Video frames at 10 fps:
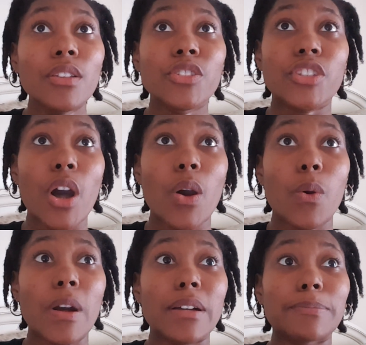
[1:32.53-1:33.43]

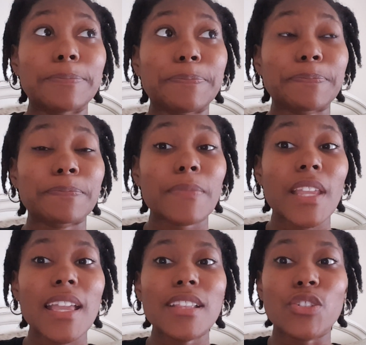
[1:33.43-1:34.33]
So
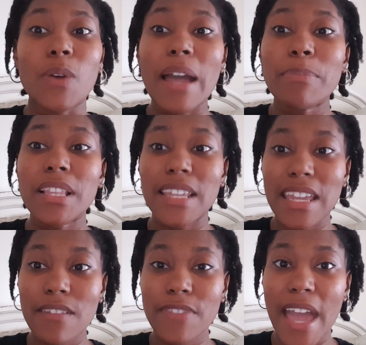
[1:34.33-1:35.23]
do I
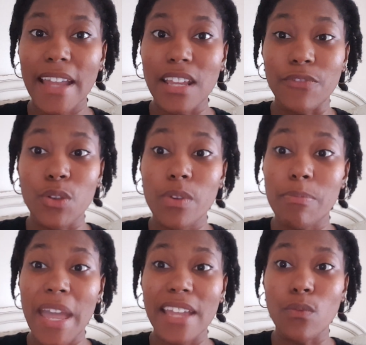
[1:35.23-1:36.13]
believe that if you
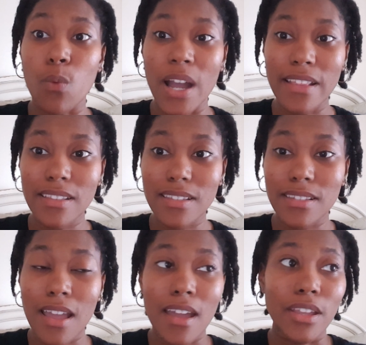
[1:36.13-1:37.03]
repent
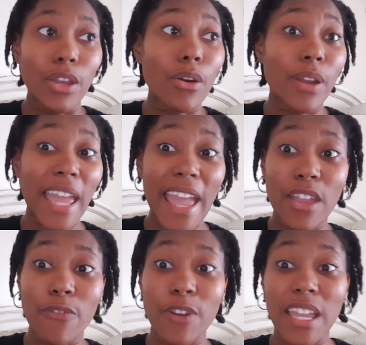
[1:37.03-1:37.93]
once, you're okay,
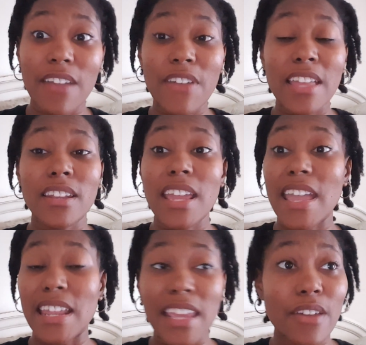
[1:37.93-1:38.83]
you're forgiven?
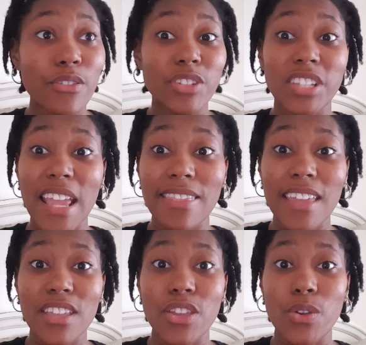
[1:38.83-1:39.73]
Any other sin
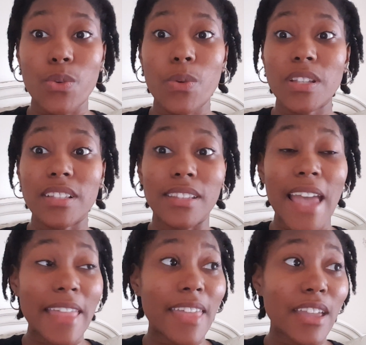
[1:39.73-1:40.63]
that you
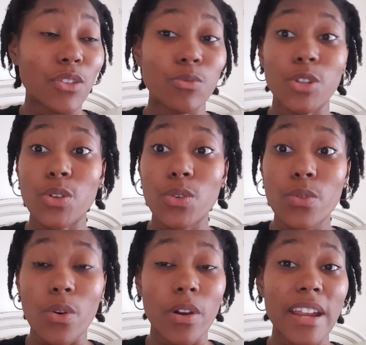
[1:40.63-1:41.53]
do
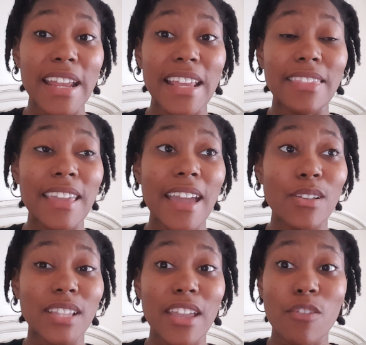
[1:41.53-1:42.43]
or anything
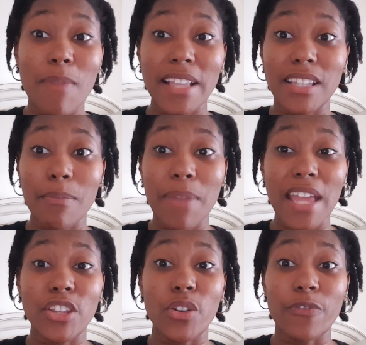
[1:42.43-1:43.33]
else that you mess up
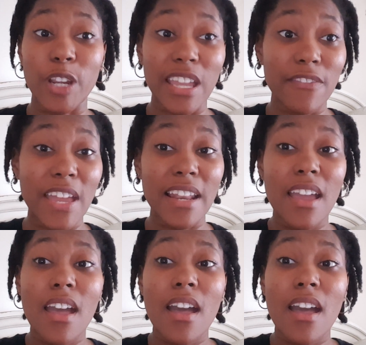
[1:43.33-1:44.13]
in, you're forgiven?